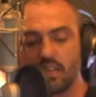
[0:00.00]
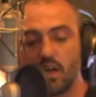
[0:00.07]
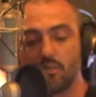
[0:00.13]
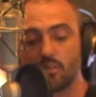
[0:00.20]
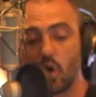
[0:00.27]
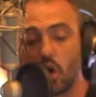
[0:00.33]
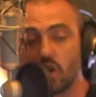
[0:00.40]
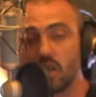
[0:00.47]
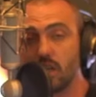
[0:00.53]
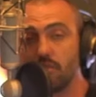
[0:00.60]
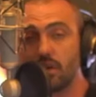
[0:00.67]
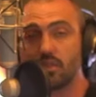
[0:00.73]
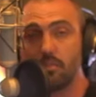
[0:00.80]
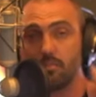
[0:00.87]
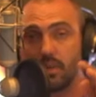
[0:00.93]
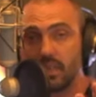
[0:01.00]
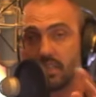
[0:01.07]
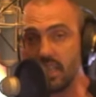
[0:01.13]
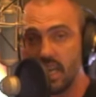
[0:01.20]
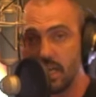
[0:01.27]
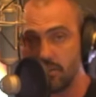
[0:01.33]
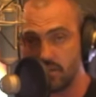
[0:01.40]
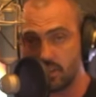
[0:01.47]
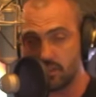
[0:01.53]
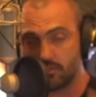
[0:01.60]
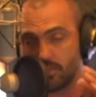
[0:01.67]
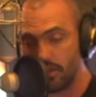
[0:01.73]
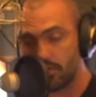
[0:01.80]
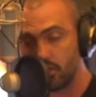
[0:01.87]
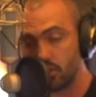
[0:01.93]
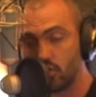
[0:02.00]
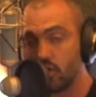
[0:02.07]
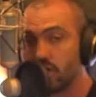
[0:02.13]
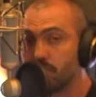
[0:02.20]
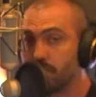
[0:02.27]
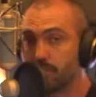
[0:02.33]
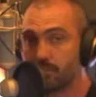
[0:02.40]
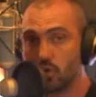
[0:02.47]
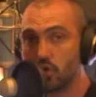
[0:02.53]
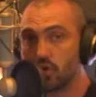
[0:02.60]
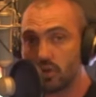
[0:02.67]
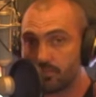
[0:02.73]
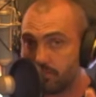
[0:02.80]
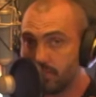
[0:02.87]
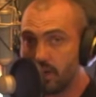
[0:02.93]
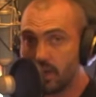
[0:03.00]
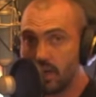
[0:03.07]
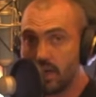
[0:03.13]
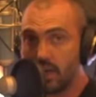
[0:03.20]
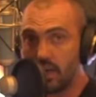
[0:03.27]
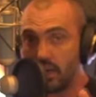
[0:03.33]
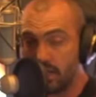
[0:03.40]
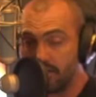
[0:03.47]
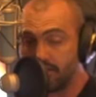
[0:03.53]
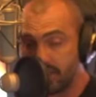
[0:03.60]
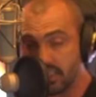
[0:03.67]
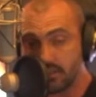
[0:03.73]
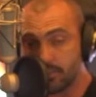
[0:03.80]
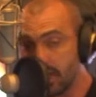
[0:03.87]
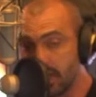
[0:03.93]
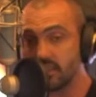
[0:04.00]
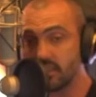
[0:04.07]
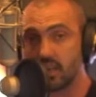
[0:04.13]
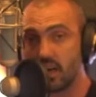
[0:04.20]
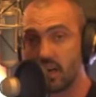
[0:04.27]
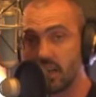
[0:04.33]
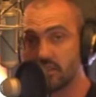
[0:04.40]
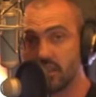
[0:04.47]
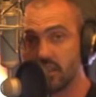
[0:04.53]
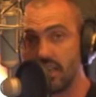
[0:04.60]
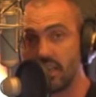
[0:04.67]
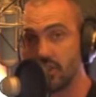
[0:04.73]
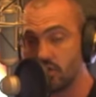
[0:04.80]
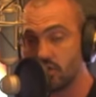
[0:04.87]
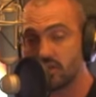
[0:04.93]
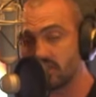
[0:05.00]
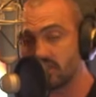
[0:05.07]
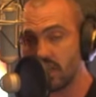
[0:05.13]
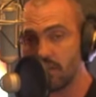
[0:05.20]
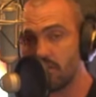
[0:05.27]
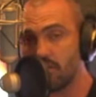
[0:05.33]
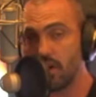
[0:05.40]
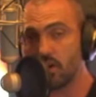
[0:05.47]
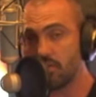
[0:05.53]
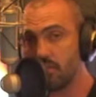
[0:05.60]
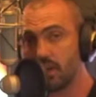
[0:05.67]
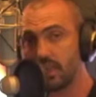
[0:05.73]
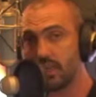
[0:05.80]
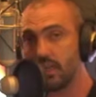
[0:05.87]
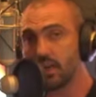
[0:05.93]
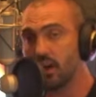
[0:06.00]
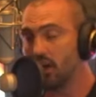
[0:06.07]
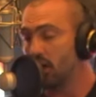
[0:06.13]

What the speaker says: Now I'm talking about the big names, because remember, you could invest penny stocks and lose the same amount of money,